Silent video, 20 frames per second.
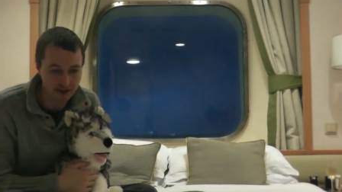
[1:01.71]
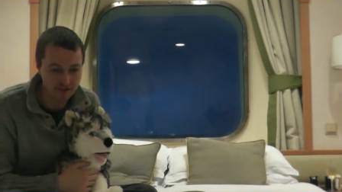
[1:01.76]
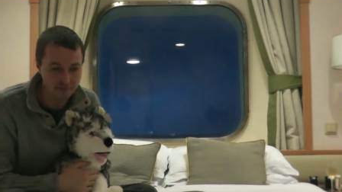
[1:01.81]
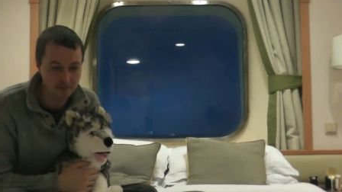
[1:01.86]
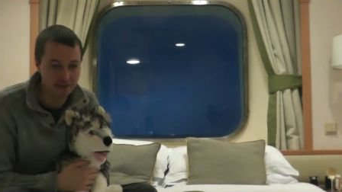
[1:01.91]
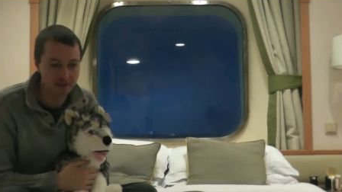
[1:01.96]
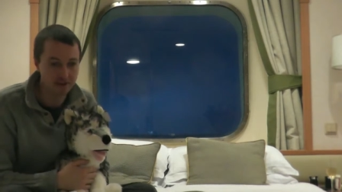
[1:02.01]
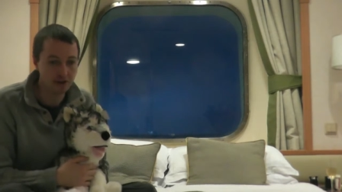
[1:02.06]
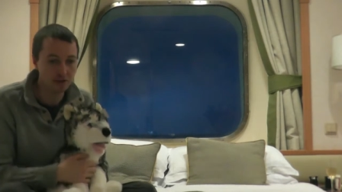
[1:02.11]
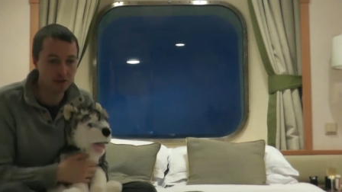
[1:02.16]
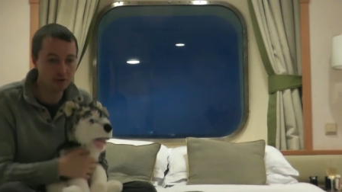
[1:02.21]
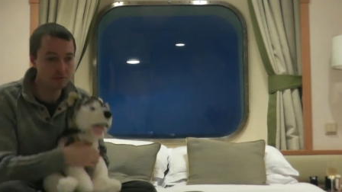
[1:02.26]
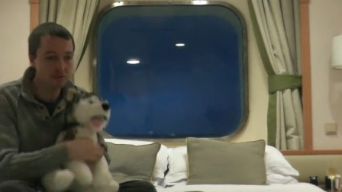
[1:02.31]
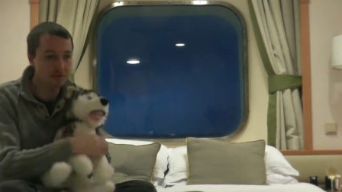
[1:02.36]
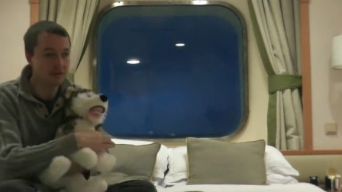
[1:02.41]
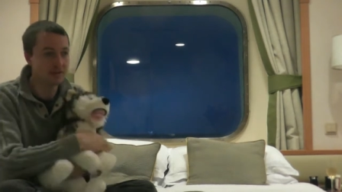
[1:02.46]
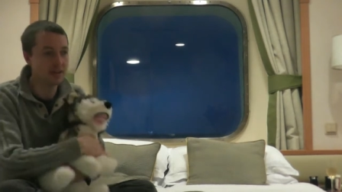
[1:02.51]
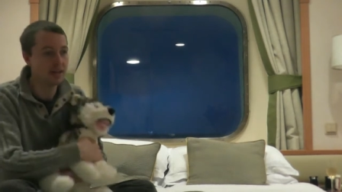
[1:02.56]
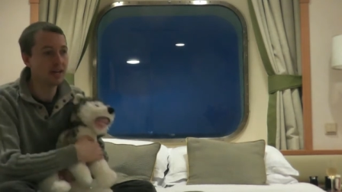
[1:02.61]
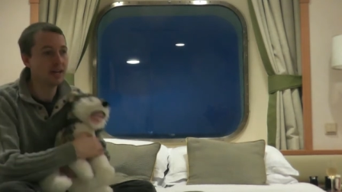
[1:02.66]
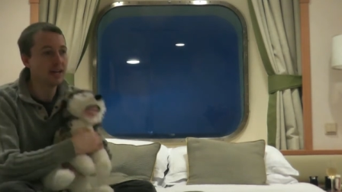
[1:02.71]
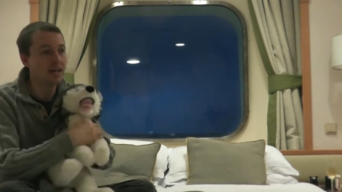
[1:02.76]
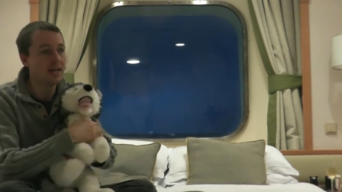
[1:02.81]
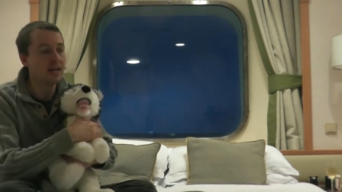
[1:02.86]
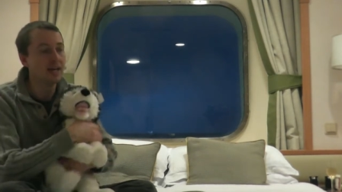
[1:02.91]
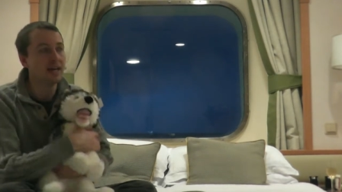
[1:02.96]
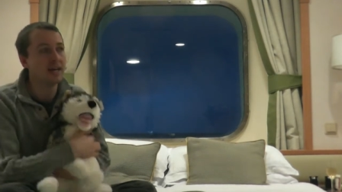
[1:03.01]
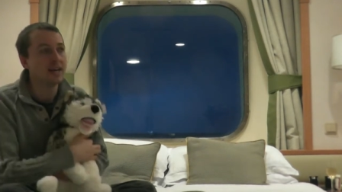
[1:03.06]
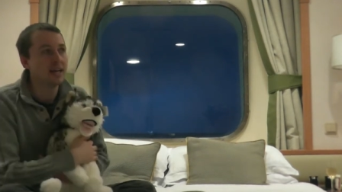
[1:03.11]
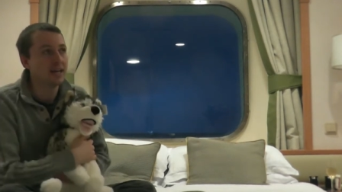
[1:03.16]
I've been told.
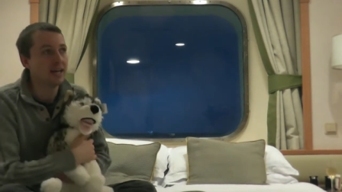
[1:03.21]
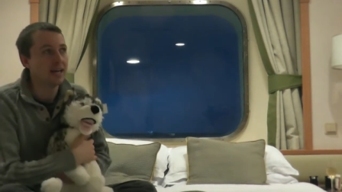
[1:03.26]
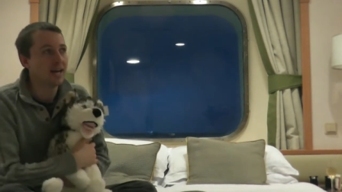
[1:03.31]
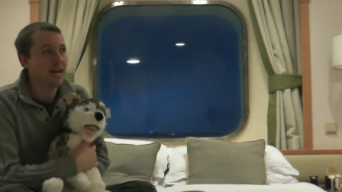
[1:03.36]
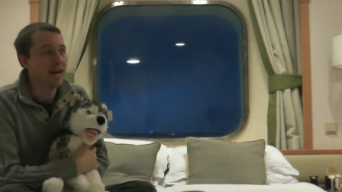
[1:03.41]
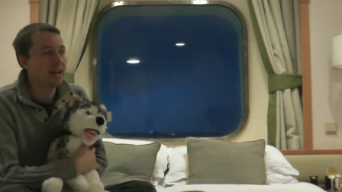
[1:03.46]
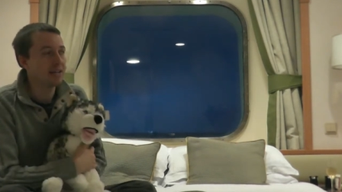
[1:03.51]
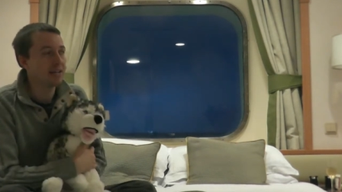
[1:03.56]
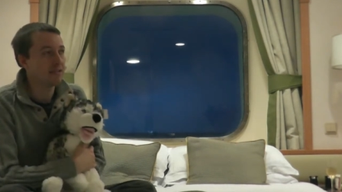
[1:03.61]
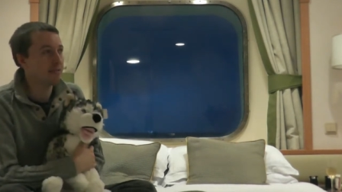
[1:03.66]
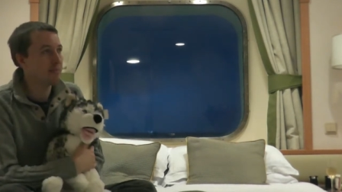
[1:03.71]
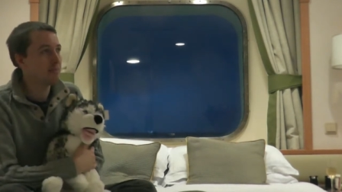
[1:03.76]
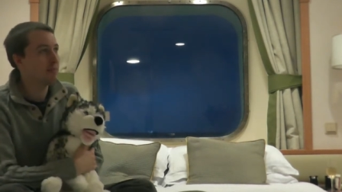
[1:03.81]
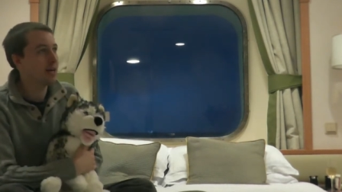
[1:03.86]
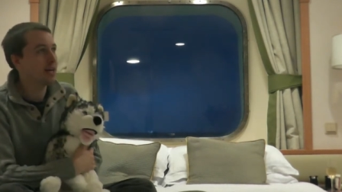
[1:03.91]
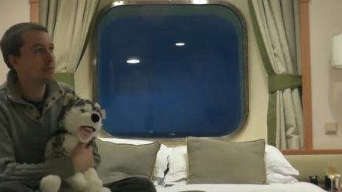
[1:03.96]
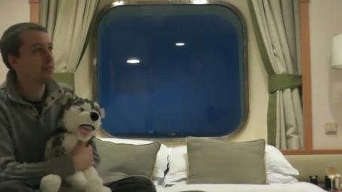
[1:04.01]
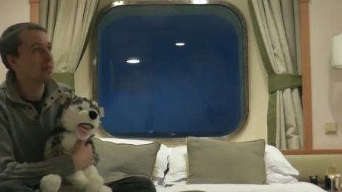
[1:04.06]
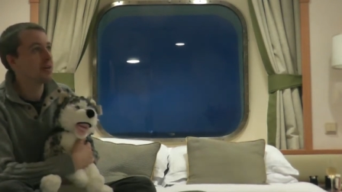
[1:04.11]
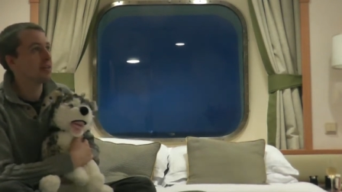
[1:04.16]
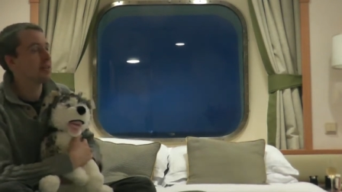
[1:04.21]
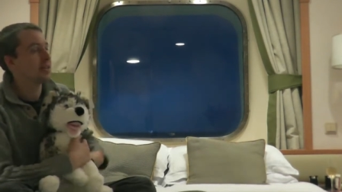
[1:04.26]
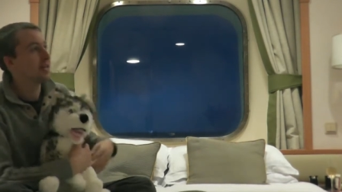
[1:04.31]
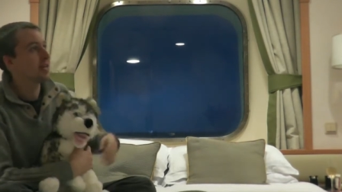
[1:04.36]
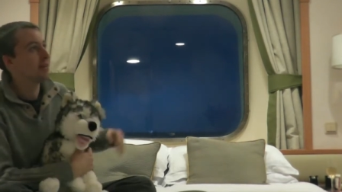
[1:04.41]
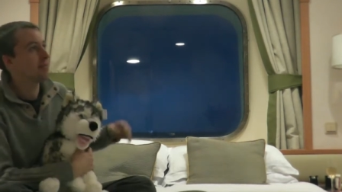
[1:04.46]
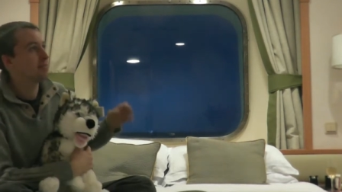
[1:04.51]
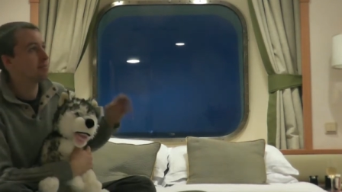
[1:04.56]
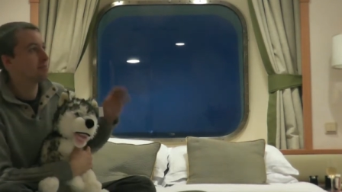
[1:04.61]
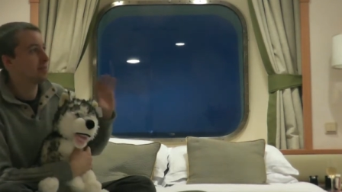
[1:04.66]
At the moment,
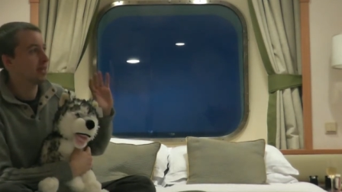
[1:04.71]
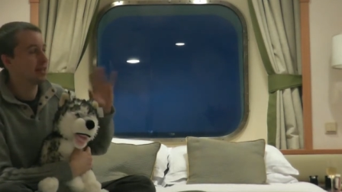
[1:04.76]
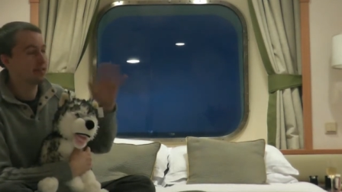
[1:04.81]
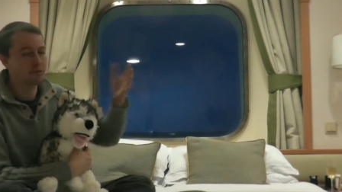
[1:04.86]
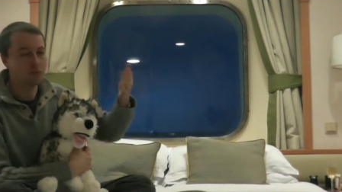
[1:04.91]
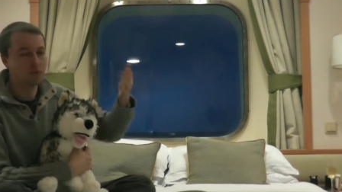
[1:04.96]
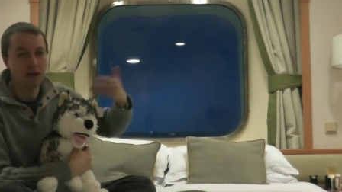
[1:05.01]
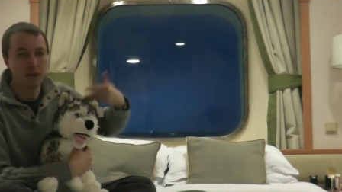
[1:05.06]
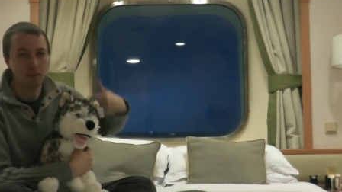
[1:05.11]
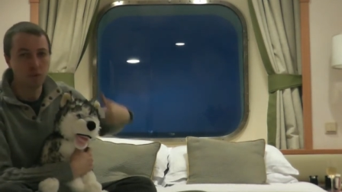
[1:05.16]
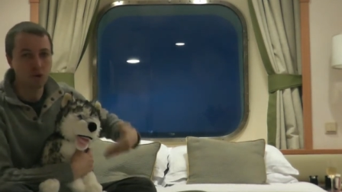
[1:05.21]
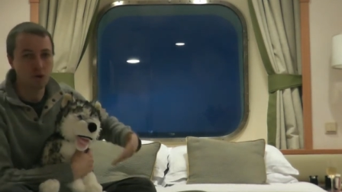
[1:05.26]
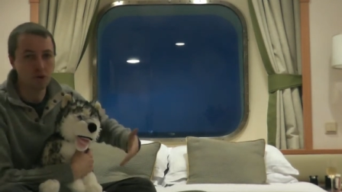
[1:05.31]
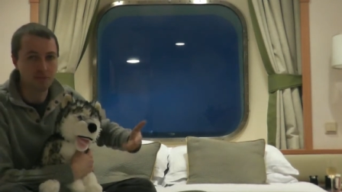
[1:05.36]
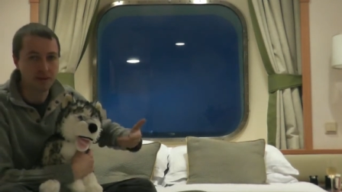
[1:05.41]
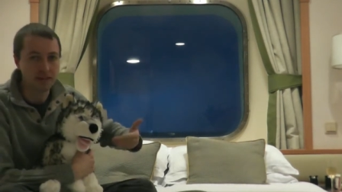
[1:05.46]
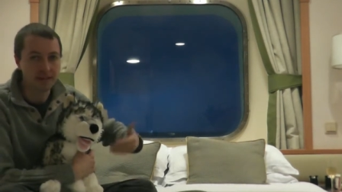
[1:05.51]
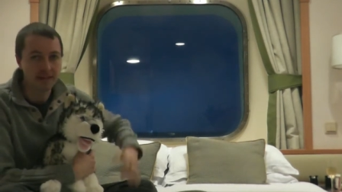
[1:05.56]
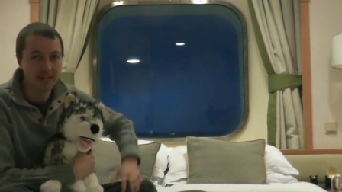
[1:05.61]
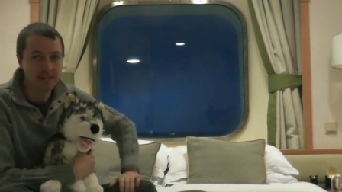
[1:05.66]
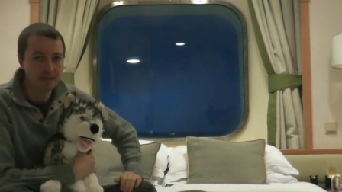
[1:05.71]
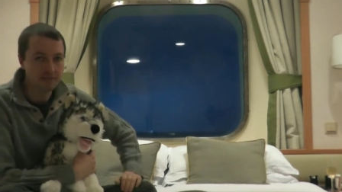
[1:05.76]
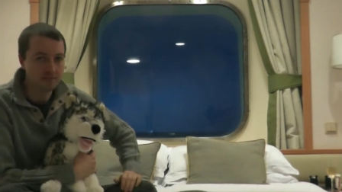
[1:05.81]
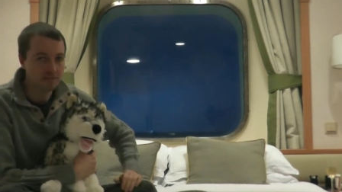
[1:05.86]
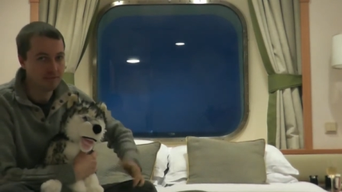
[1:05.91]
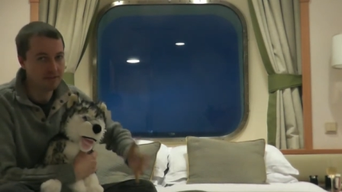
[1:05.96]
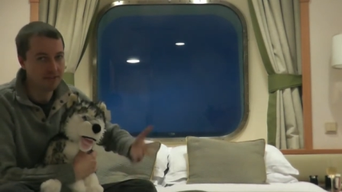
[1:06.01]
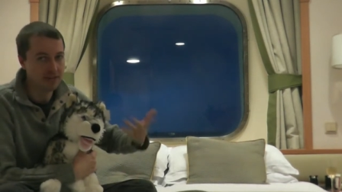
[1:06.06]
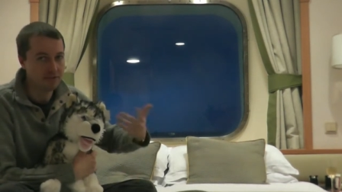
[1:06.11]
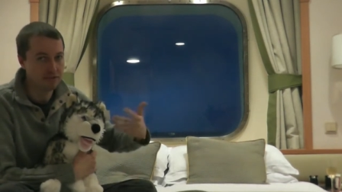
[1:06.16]
it's quite warm in here,
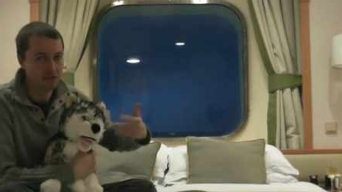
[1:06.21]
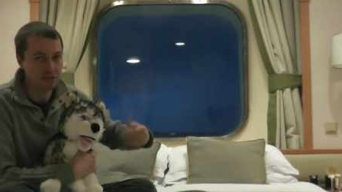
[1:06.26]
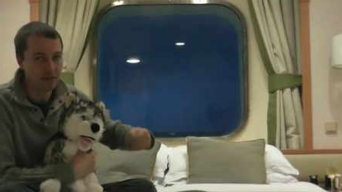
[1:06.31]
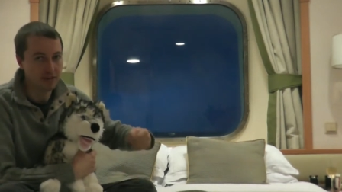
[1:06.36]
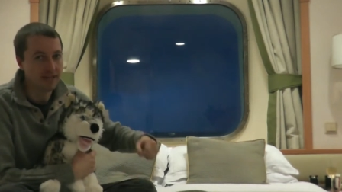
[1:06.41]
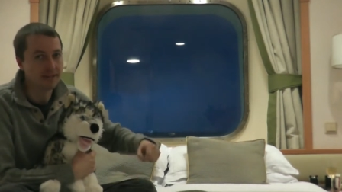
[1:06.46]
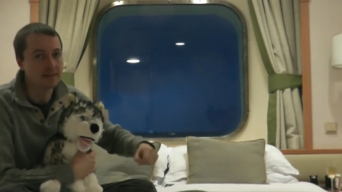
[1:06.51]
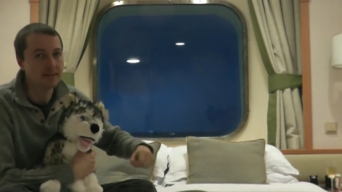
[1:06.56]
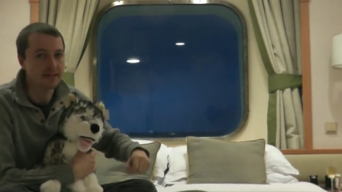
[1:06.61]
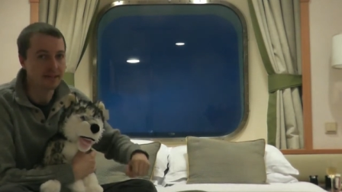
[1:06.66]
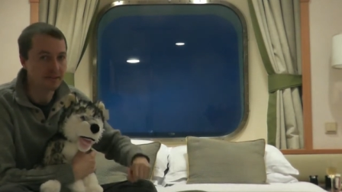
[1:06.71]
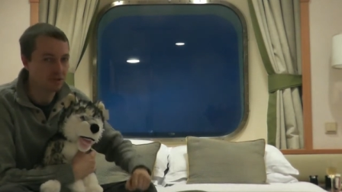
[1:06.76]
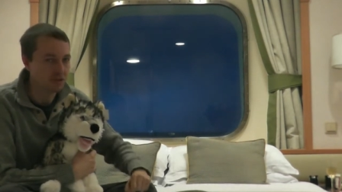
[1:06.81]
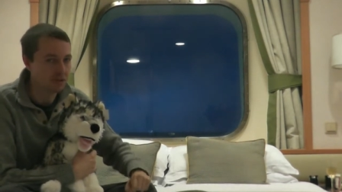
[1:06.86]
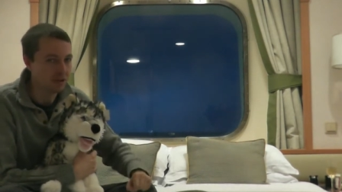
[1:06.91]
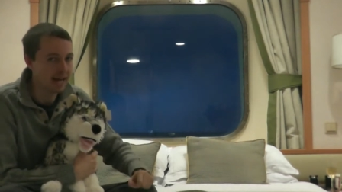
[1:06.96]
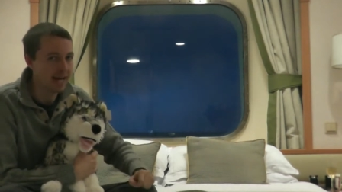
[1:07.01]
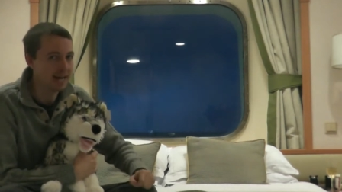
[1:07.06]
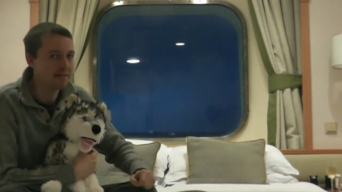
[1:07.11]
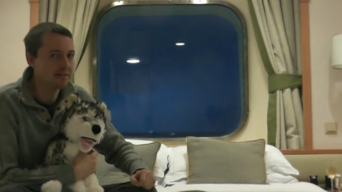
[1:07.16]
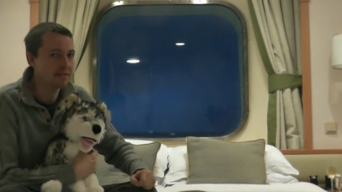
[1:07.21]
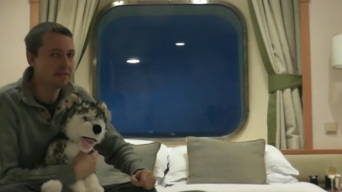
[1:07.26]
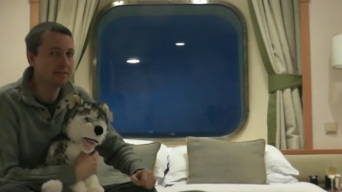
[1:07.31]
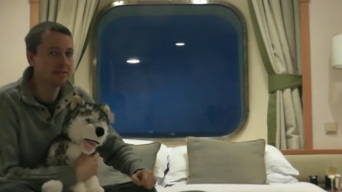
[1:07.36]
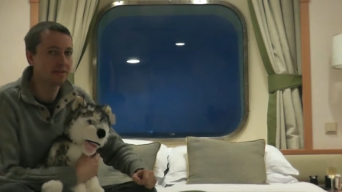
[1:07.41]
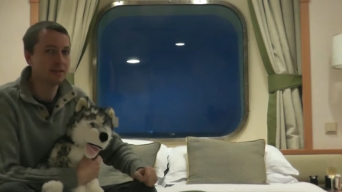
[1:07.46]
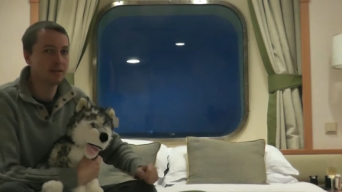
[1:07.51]
central heating and all that.